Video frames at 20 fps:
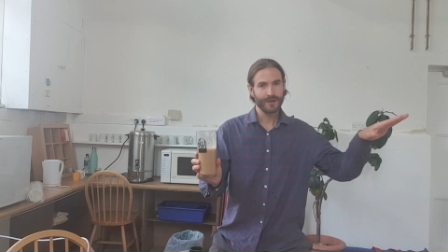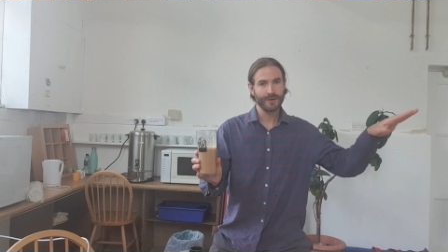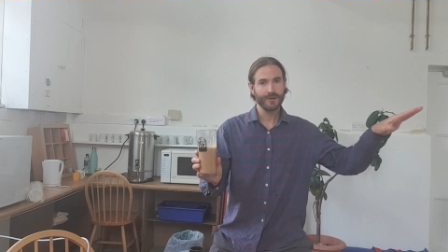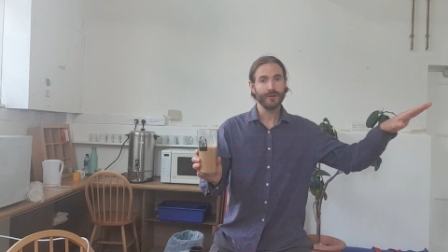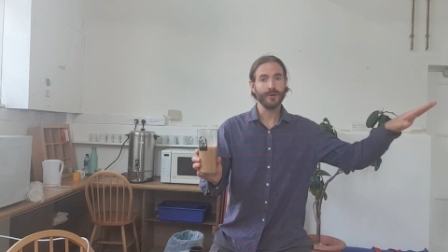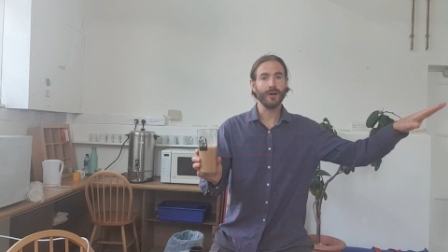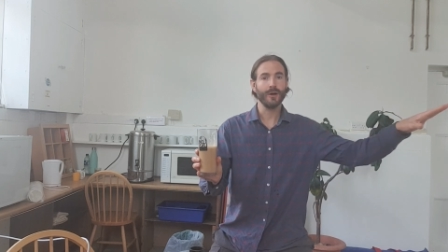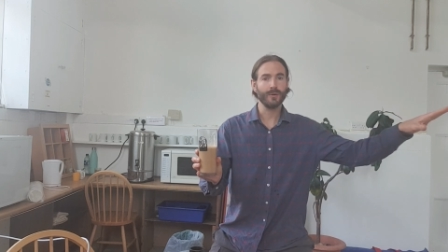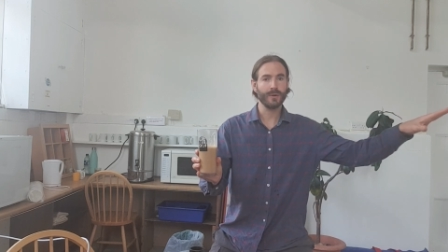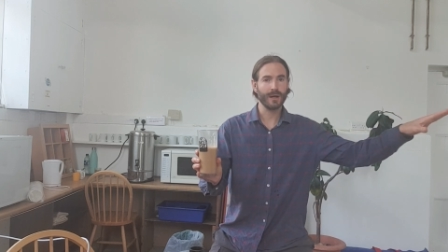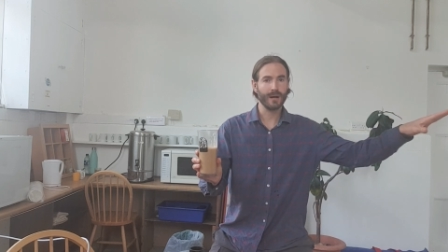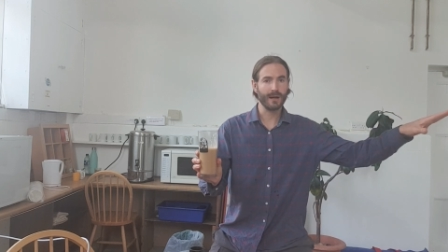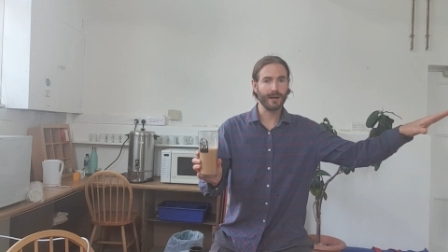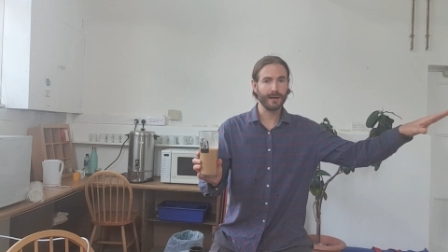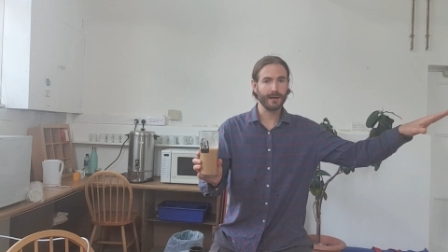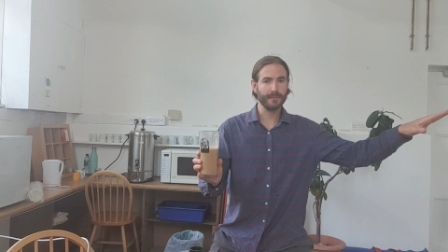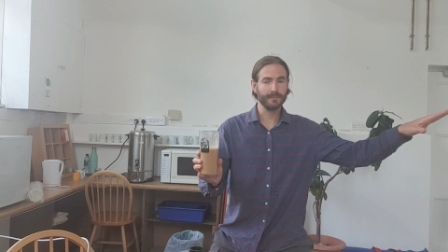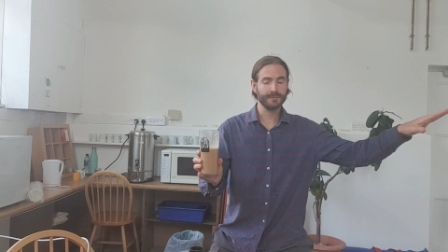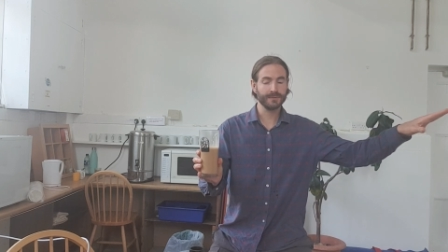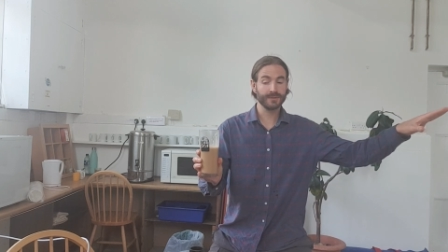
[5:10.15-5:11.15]
no
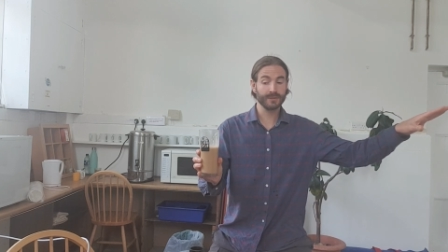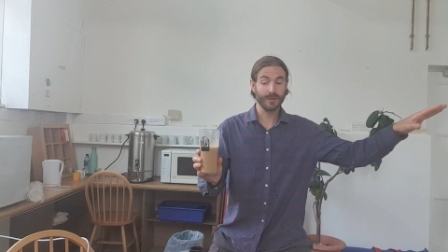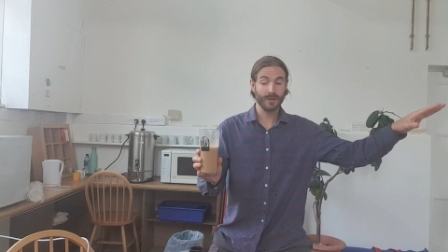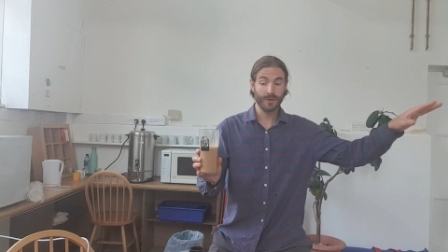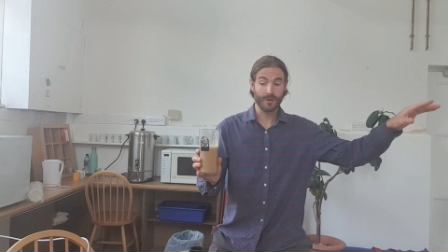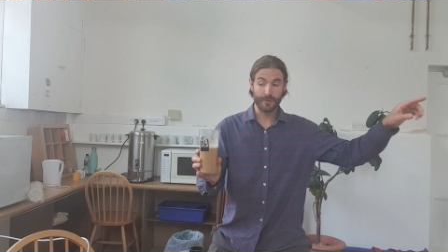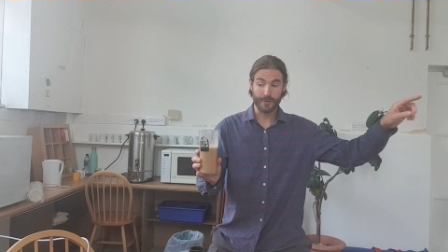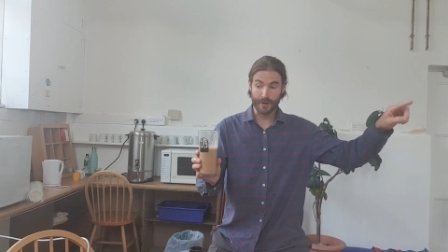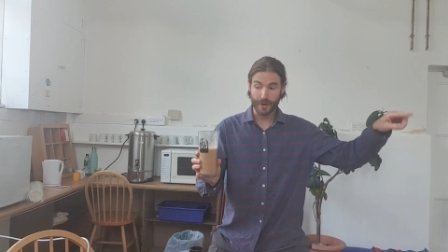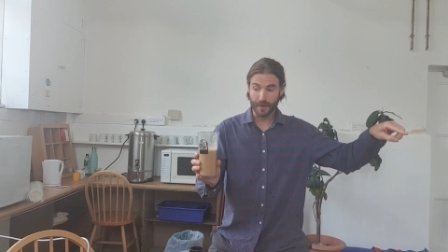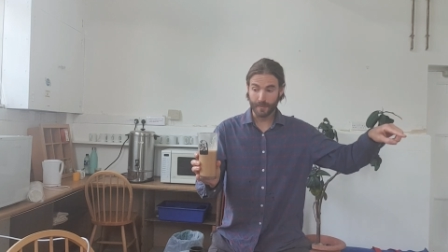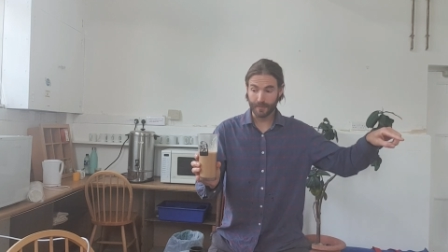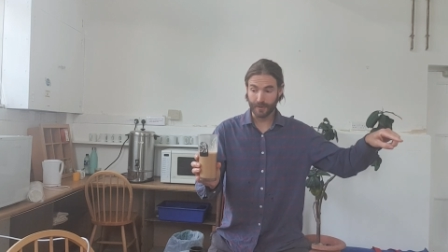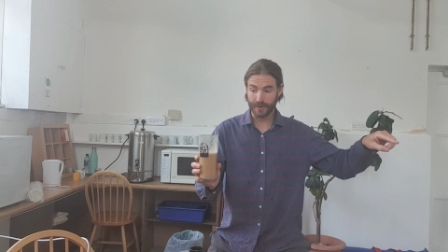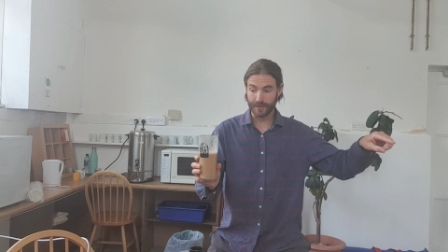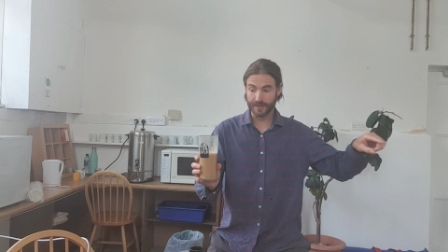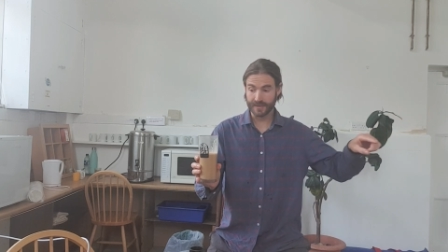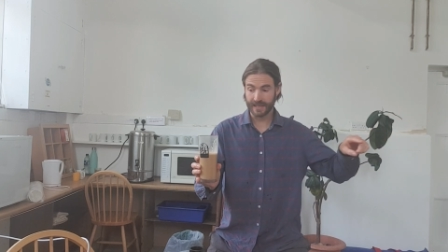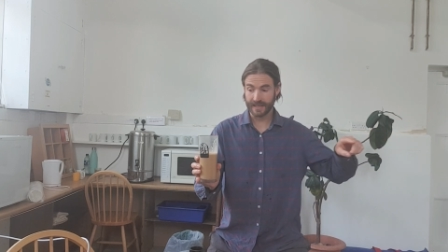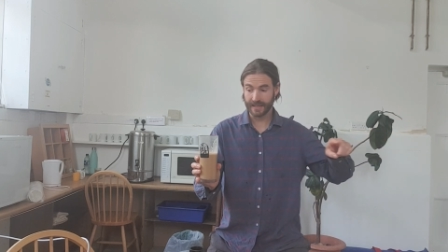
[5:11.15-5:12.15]
carbs, no
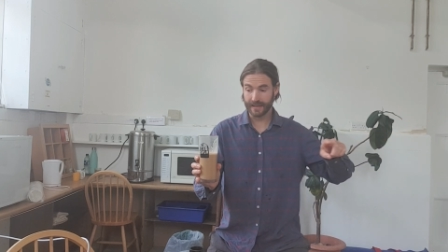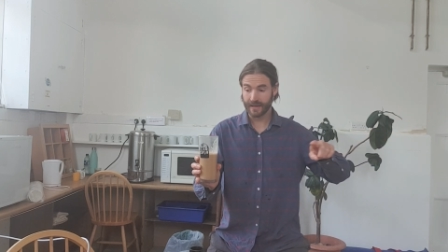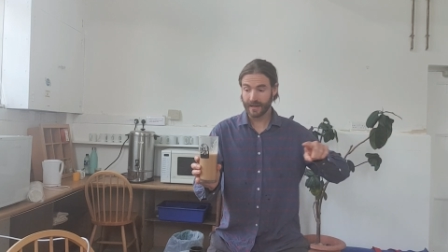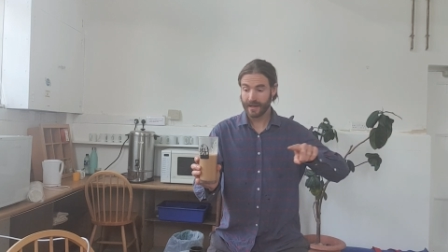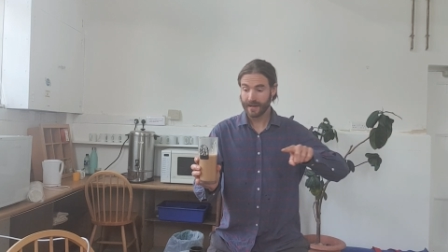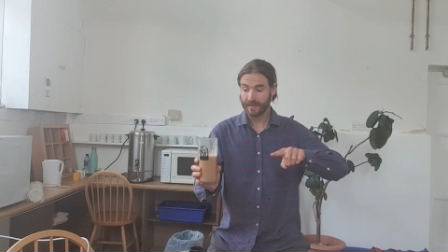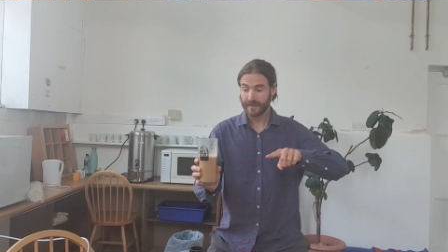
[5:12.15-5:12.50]
protein,